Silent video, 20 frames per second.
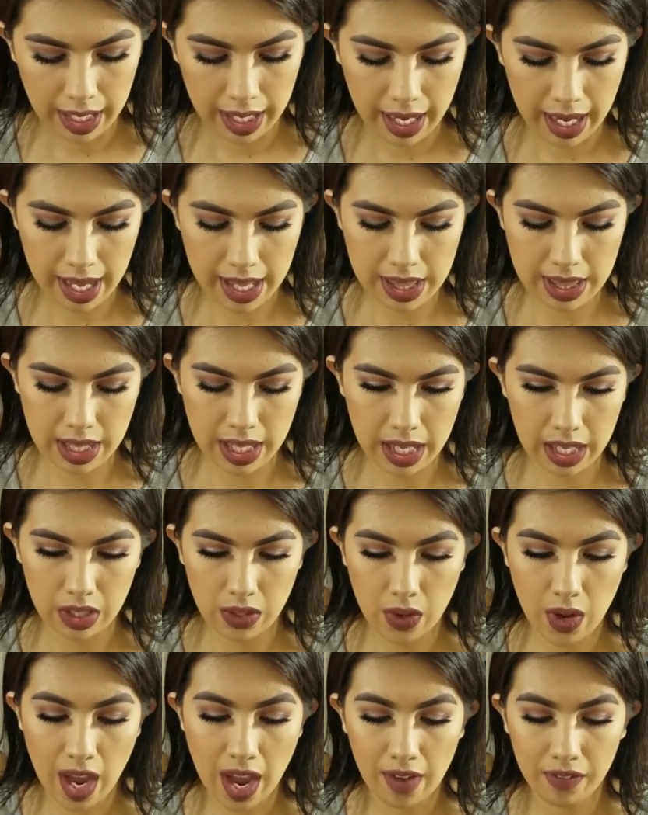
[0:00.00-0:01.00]
And then
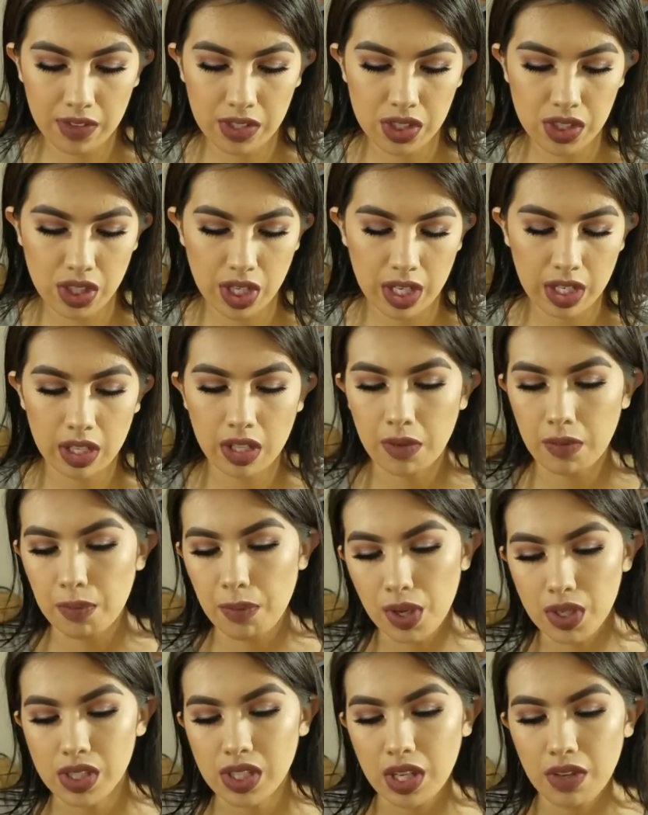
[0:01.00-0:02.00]
you have the shade, the
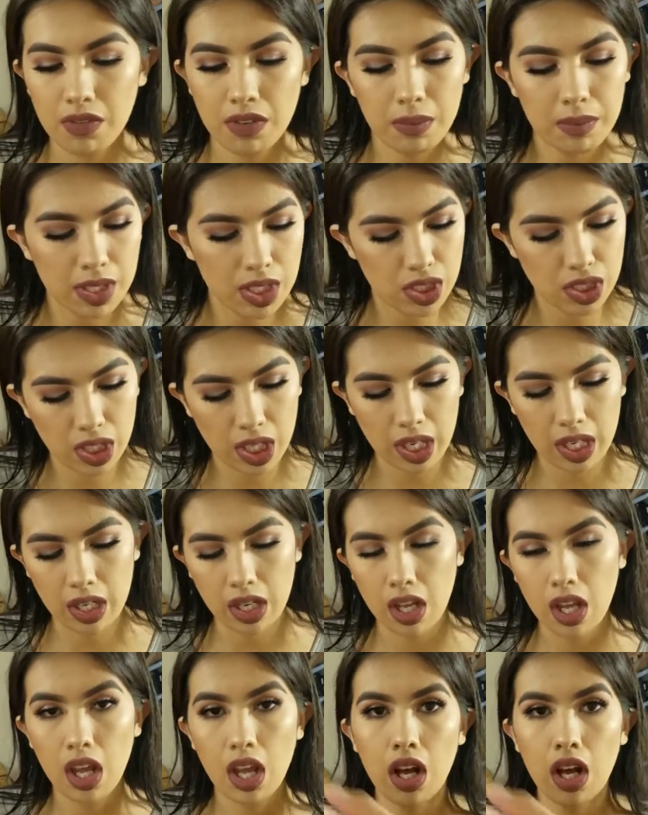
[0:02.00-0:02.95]
most infamous shade